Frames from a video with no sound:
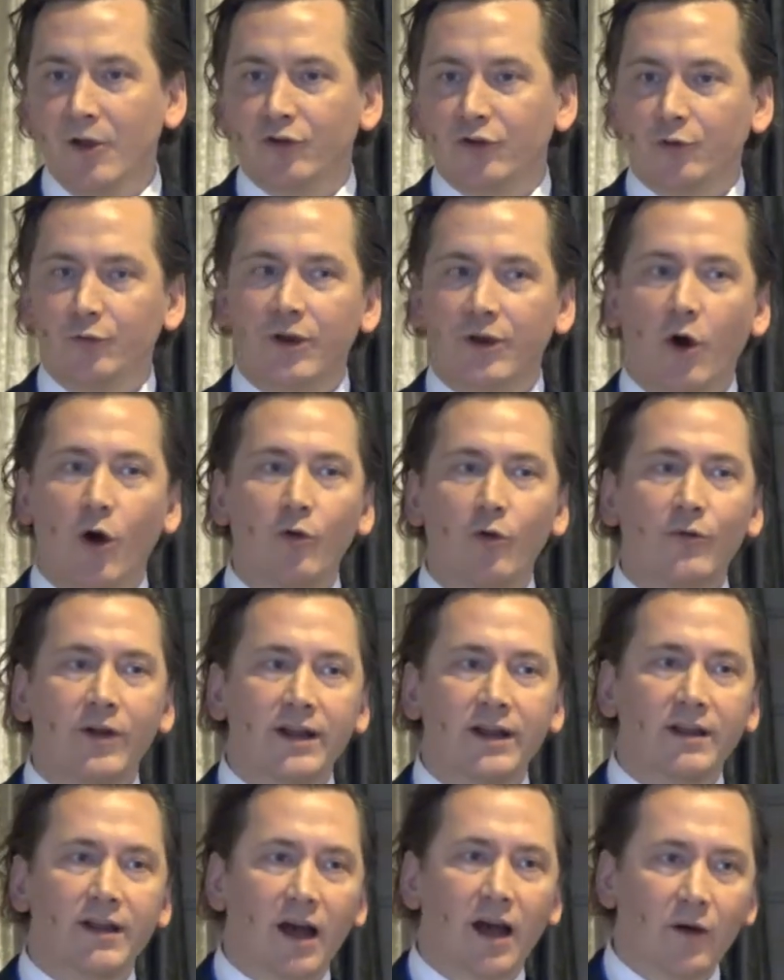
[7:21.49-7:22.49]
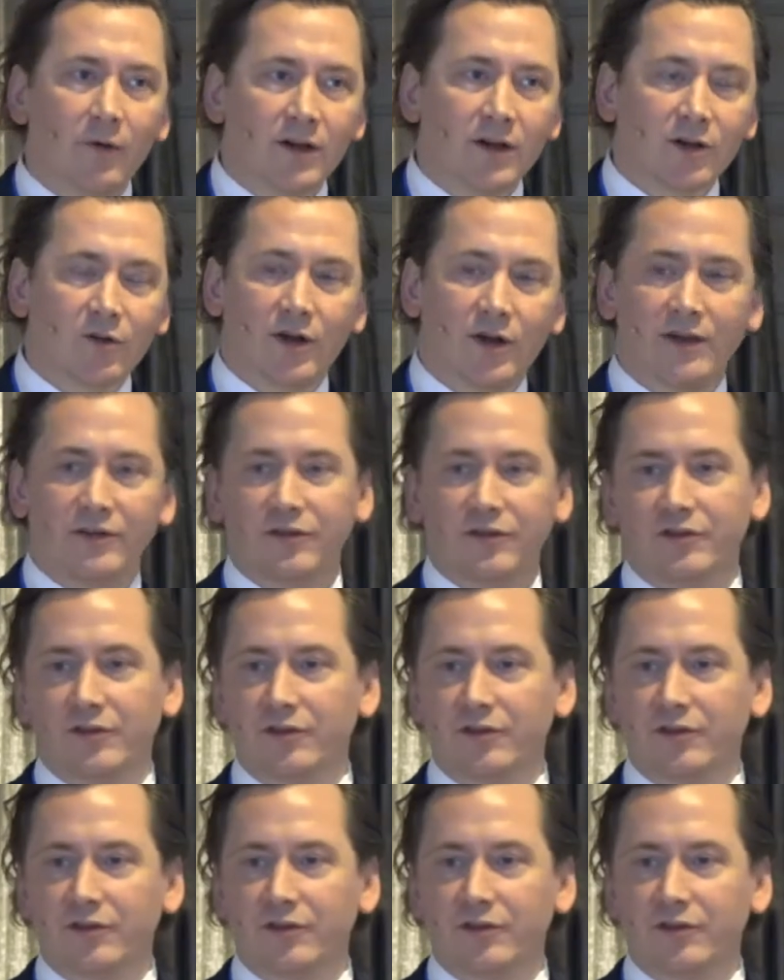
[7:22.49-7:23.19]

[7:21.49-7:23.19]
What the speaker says: So we are already now in a crisis